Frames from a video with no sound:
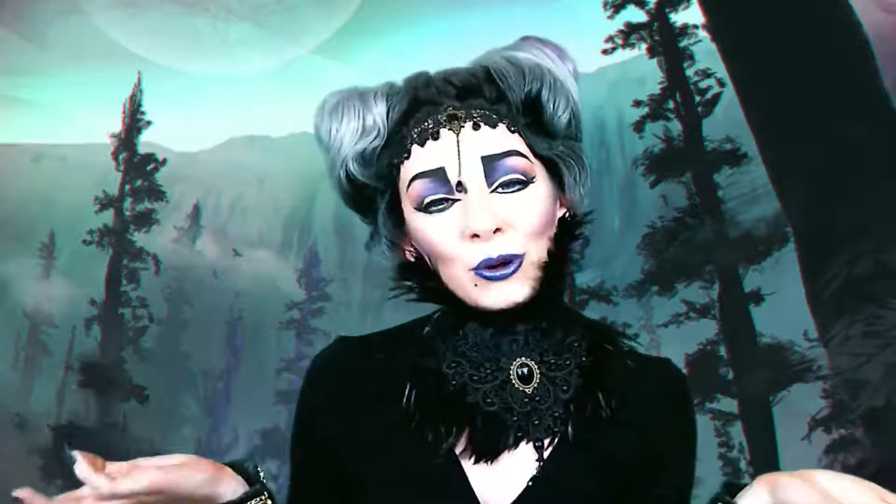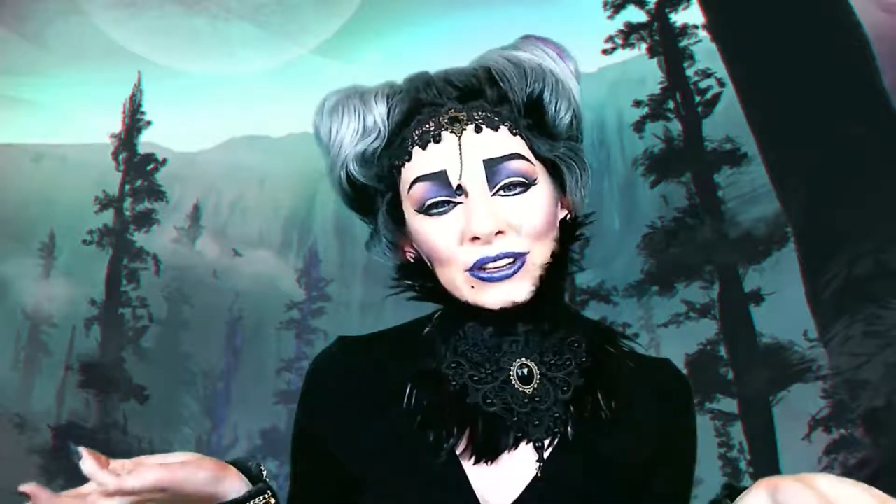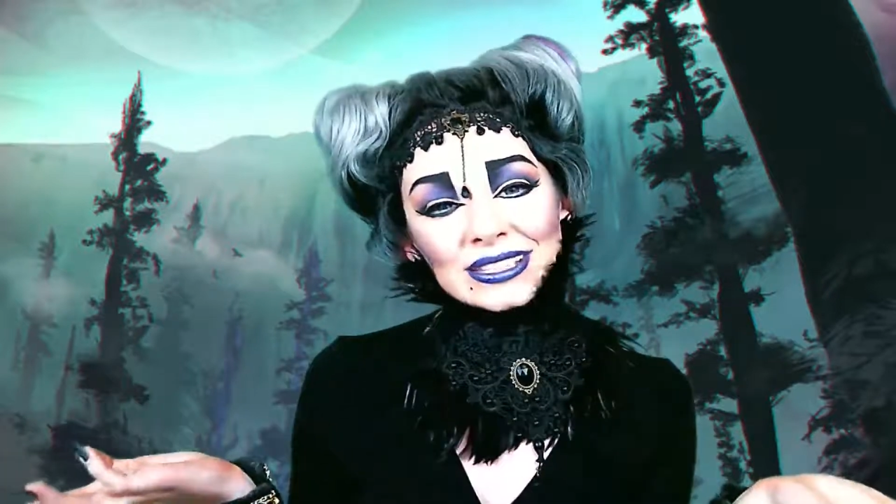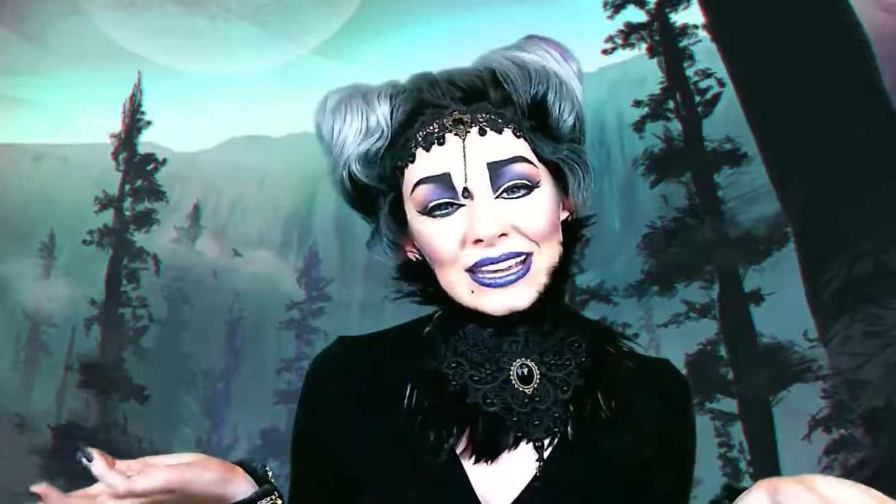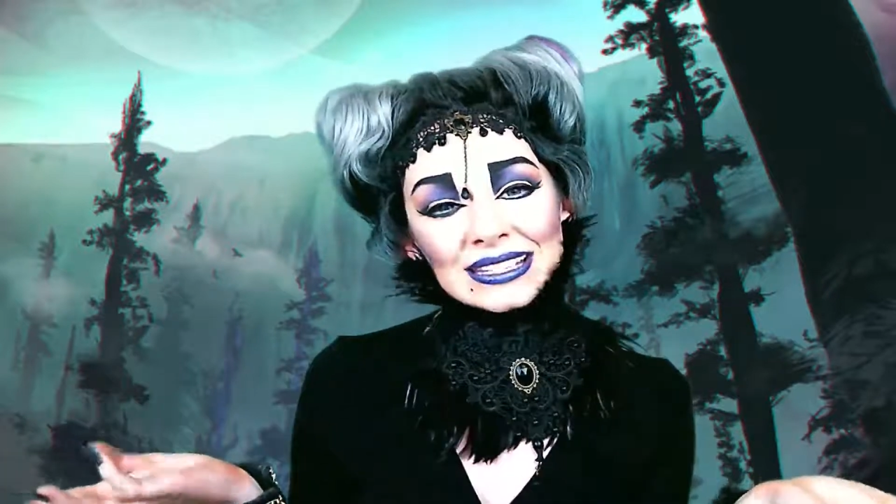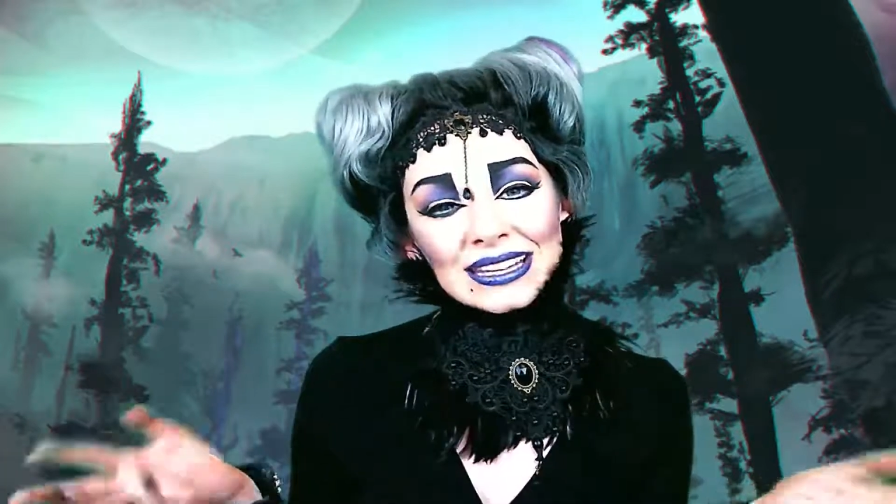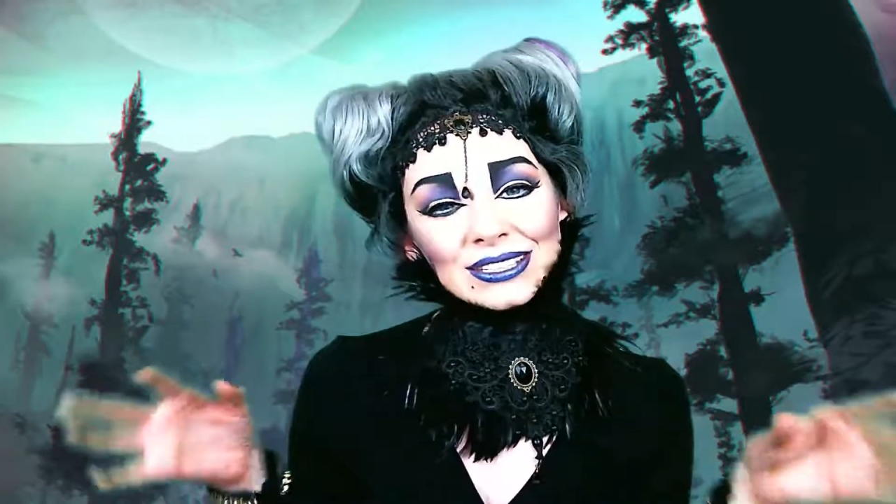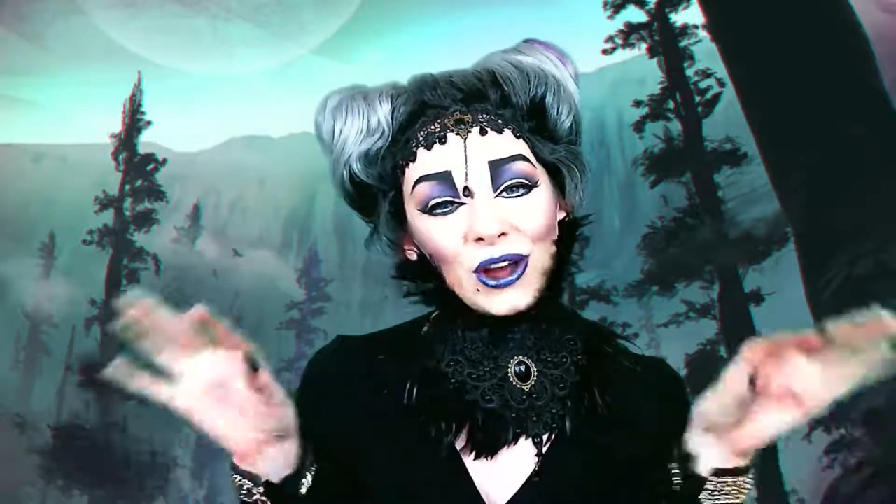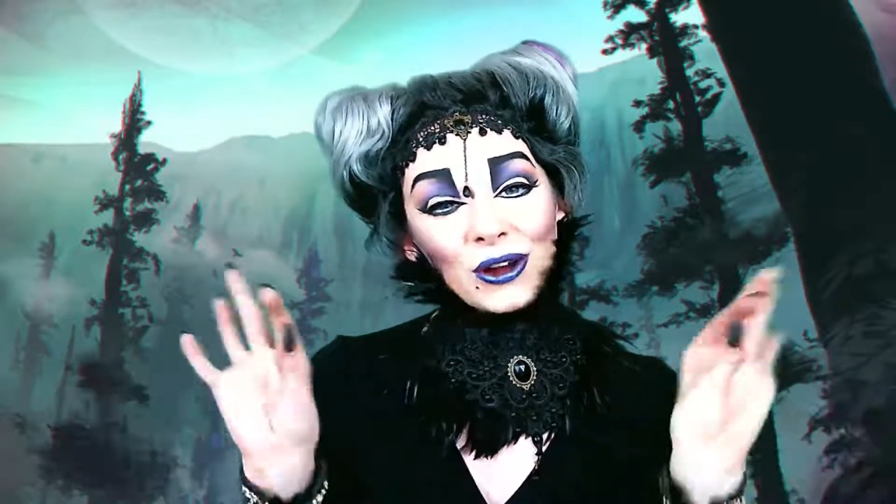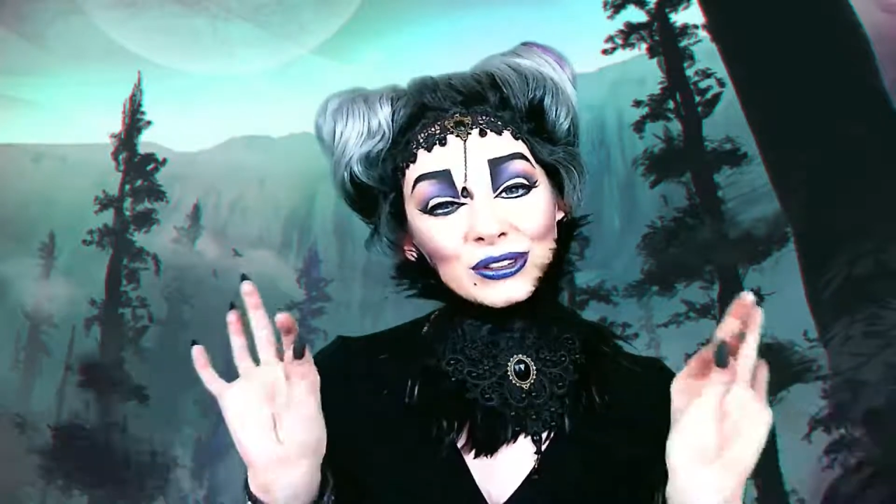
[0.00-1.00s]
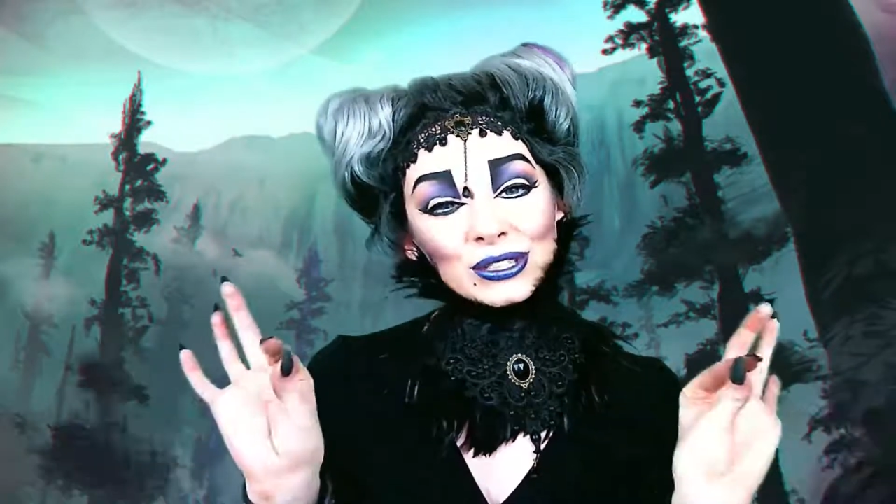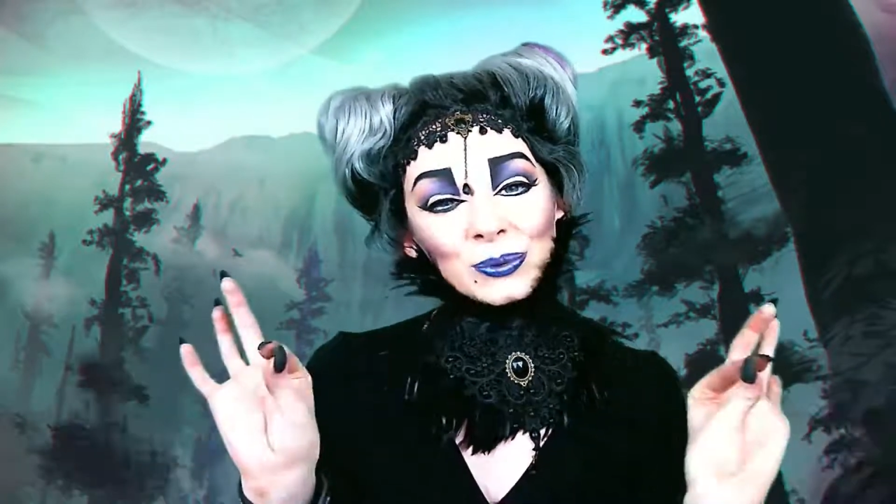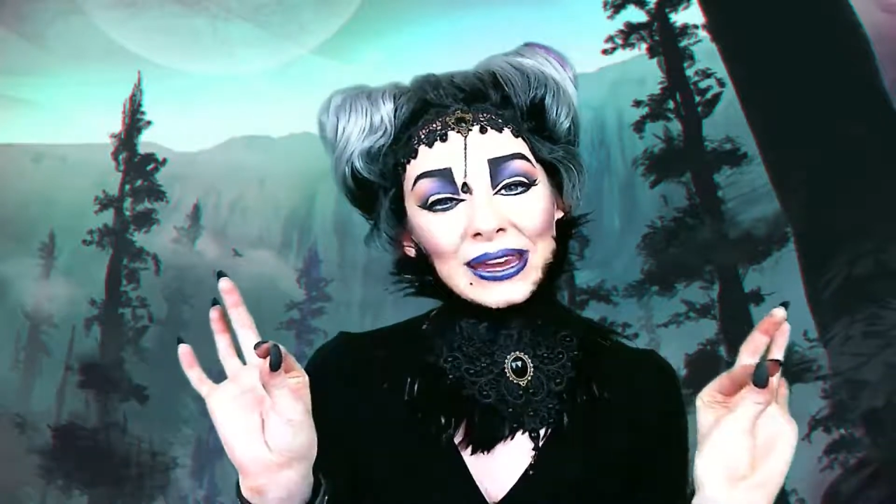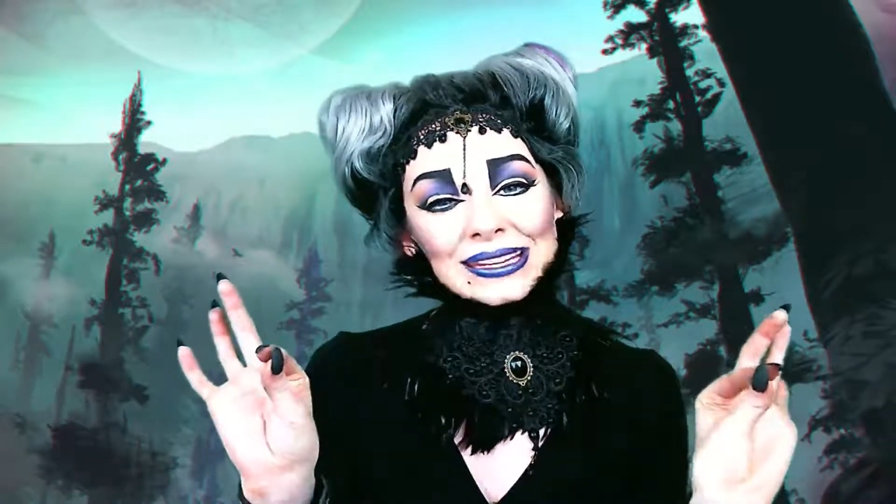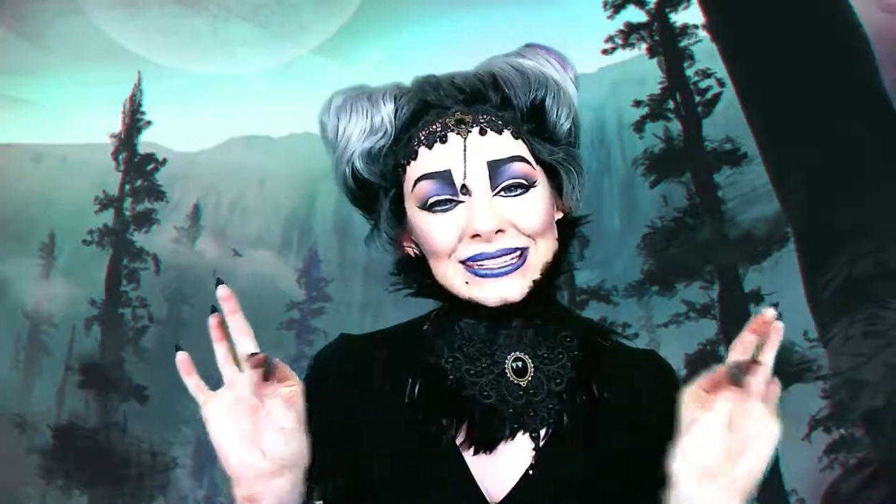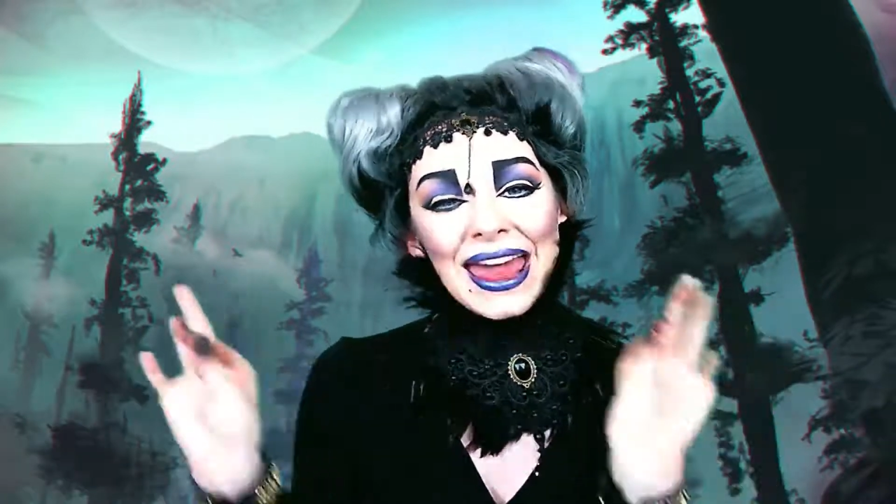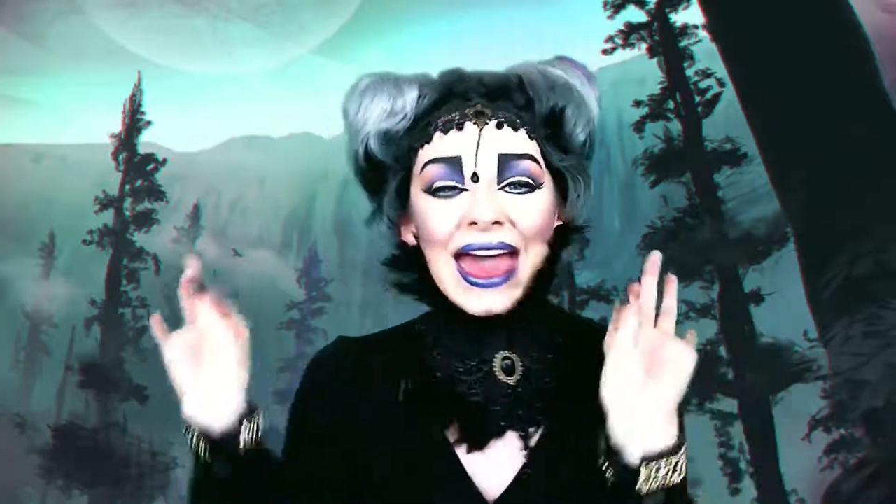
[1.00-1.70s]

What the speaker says: princesses are sweet